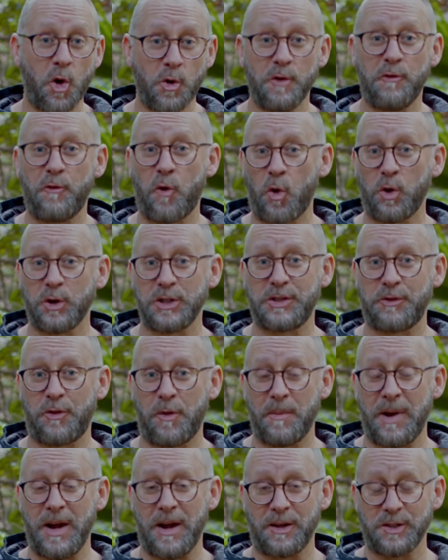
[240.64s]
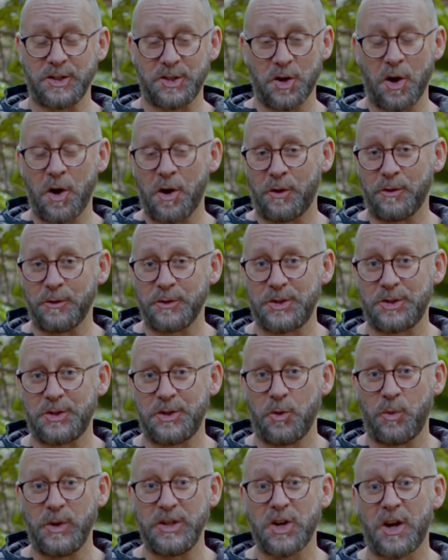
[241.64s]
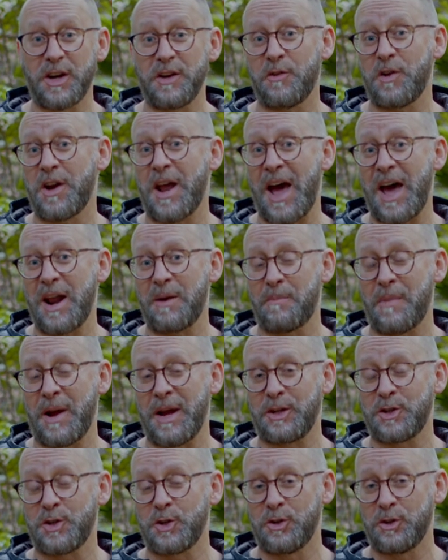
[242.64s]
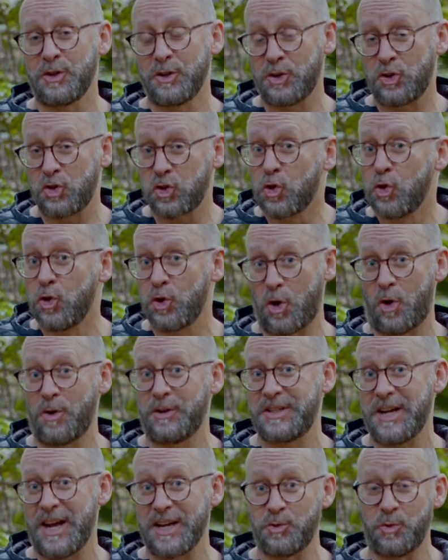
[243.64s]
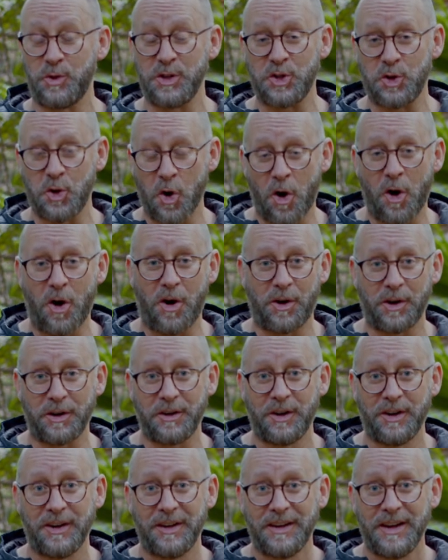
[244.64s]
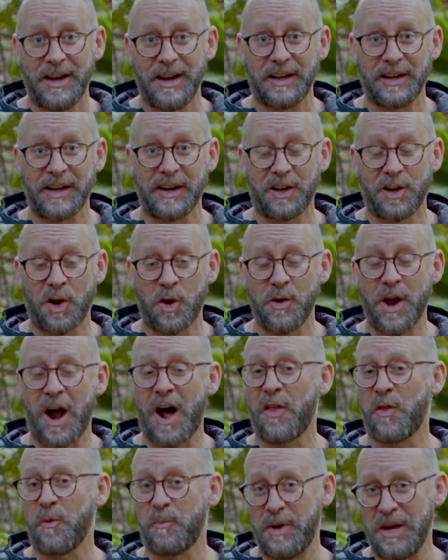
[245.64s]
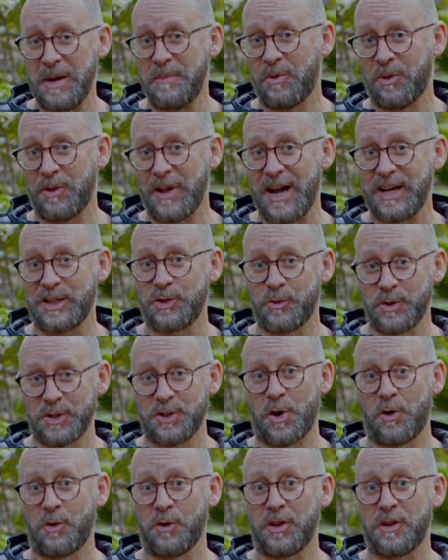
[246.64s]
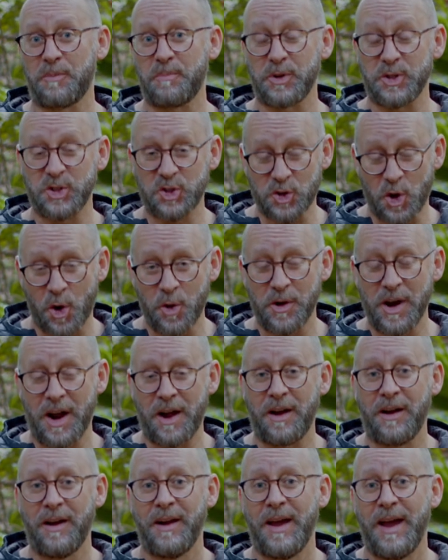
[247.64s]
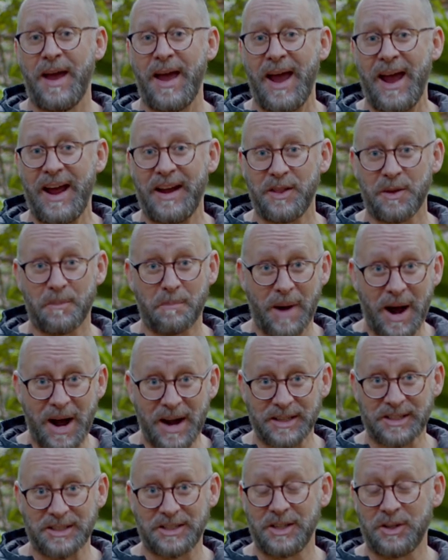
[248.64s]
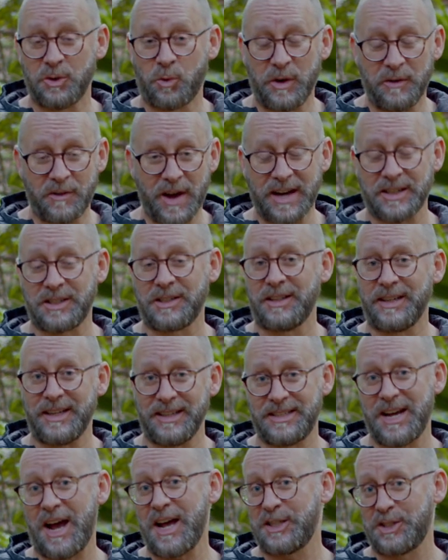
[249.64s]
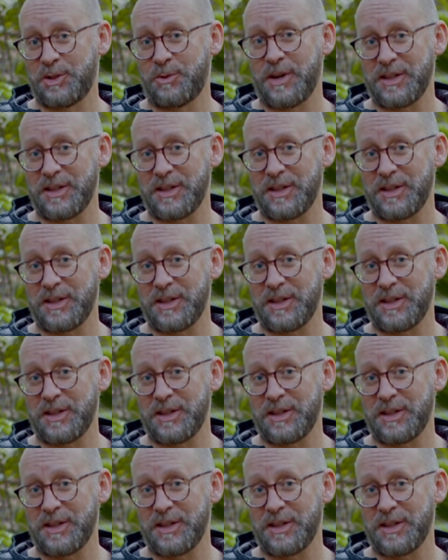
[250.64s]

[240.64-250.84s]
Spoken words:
divorced from ourselves that we don't even know how to make true contact with God, let alone other people, as a result of the persona and the mask that we've actually attached to